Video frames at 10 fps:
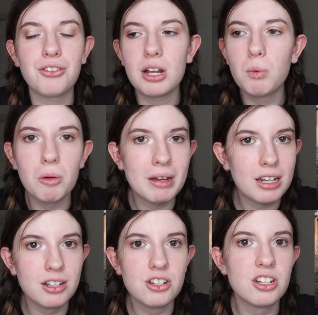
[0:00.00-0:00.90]

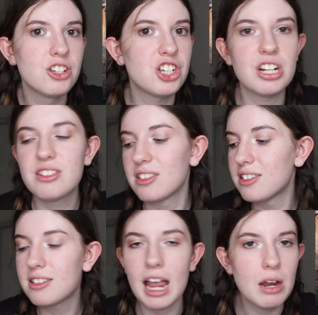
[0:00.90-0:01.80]
woman. She doesn't
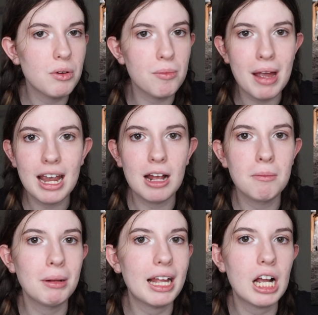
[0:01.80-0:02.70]
stay with a
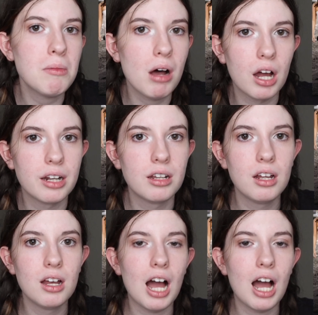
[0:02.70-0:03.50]
man, but like, come on.